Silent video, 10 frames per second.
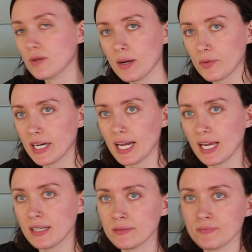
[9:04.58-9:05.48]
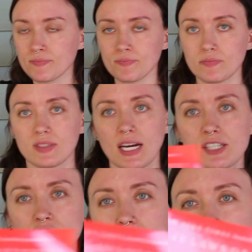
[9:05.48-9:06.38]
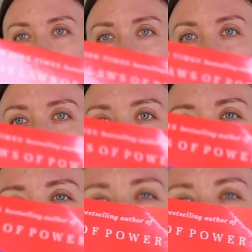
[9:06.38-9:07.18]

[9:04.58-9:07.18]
I'm reading. Did I show you guys this already?